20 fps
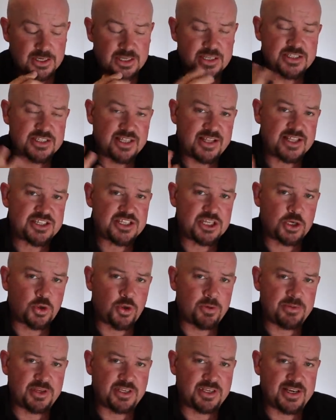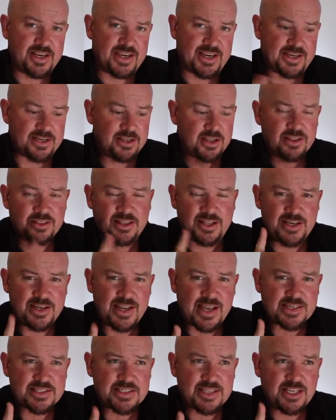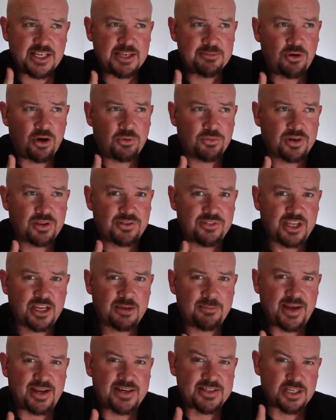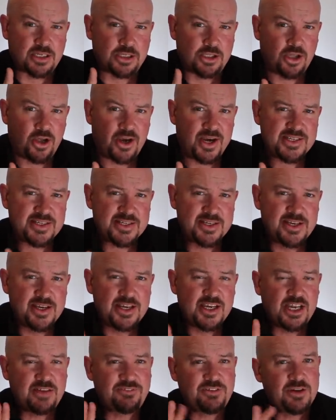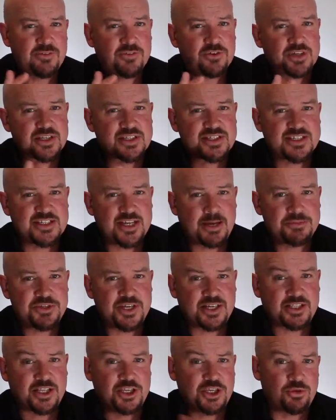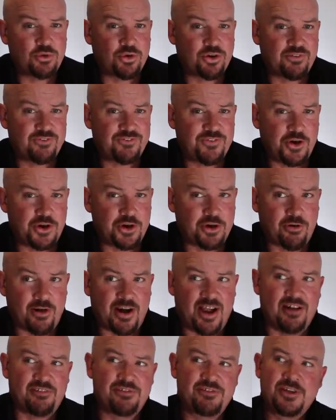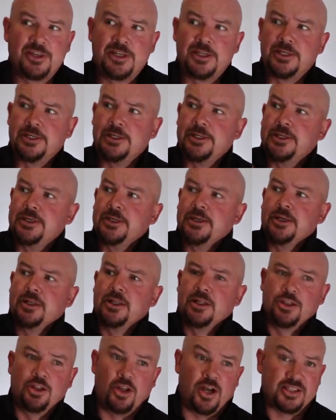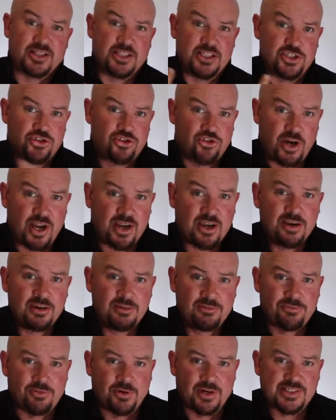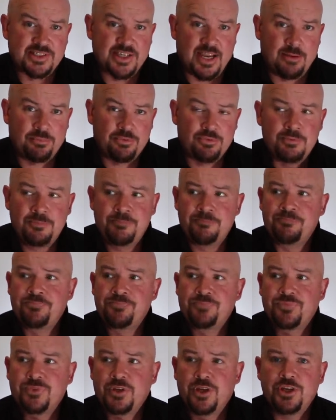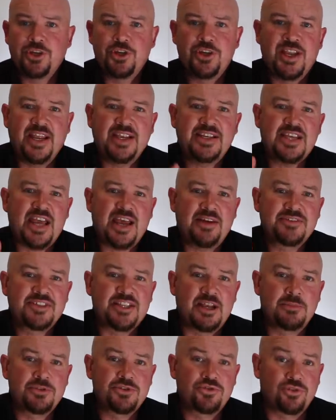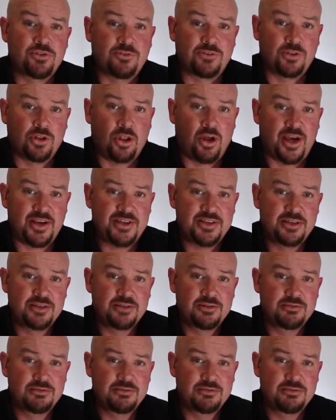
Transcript: So that's the equipment you need. The next thing you might want to think about is a light. If you've got a subject that you want to photograph, like this truck, for example, you need to have some sort of light